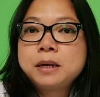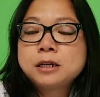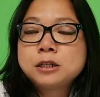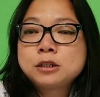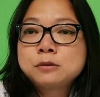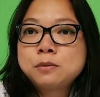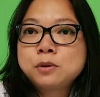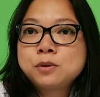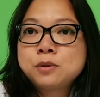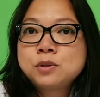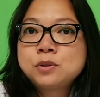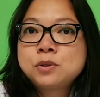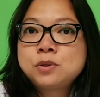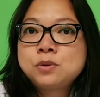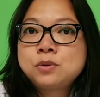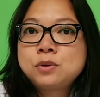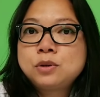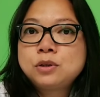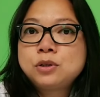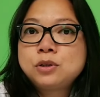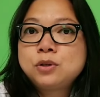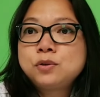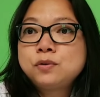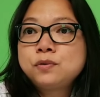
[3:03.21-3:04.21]
exposed to the
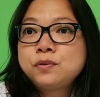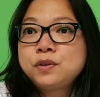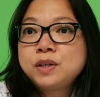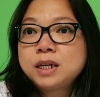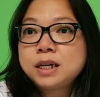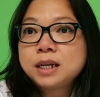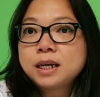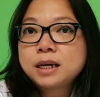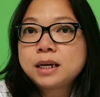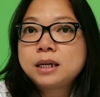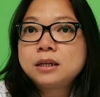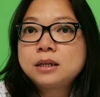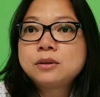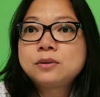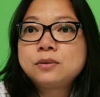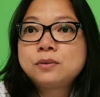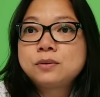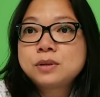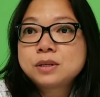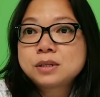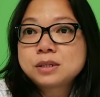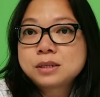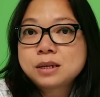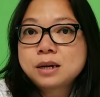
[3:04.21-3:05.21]
UV light through
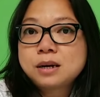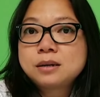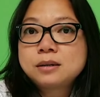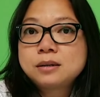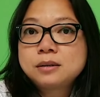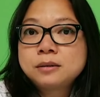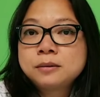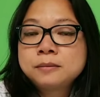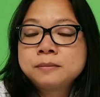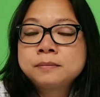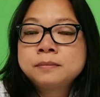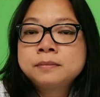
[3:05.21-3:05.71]
the sun,